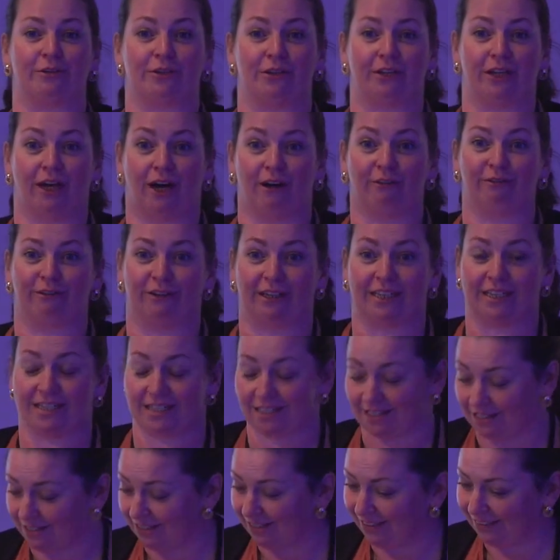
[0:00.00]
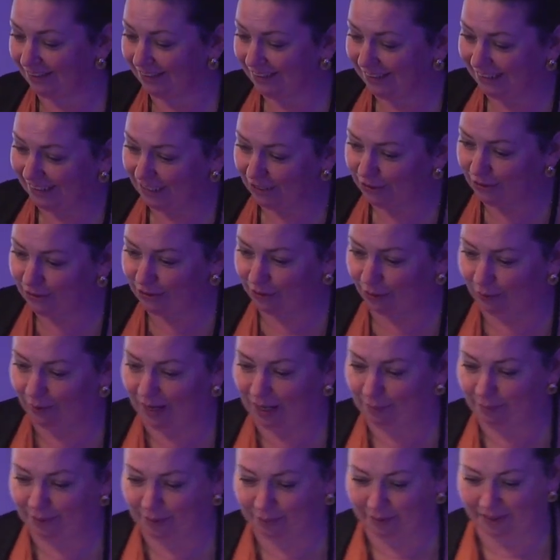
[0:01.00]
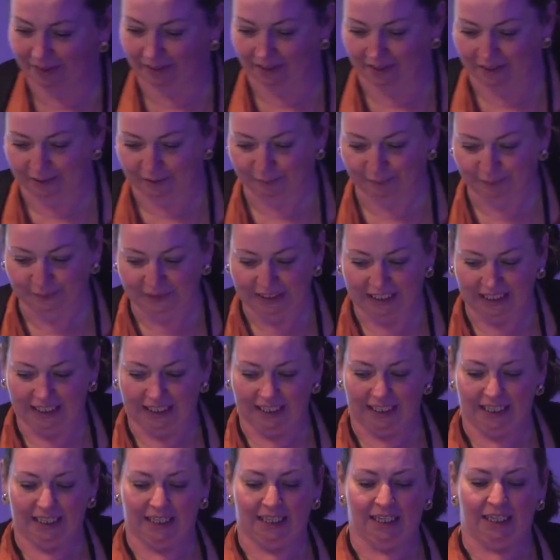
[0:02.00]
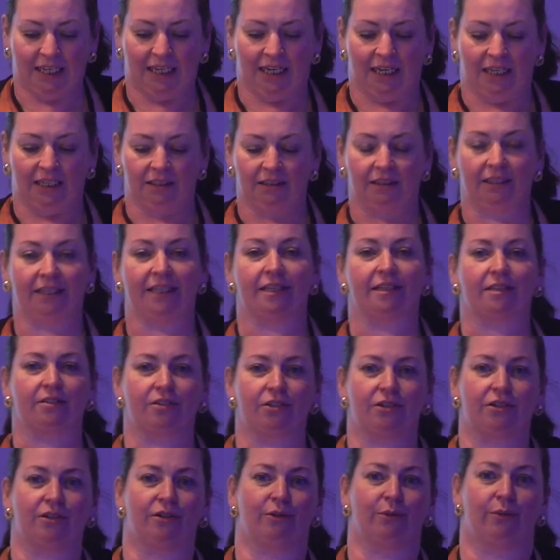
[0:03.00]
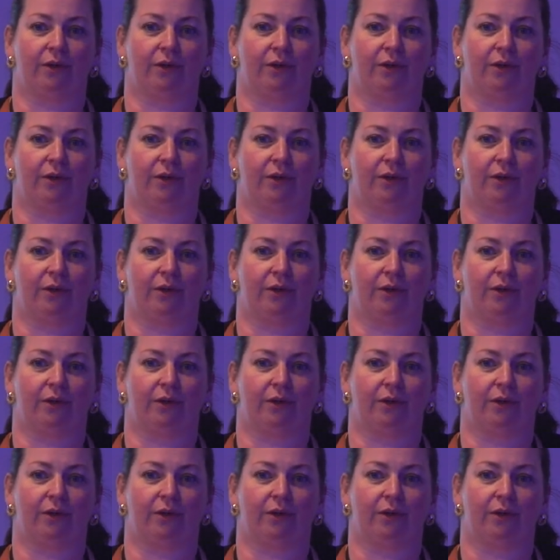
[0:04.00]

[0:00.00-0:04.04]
to the office. So happy about that. Links to the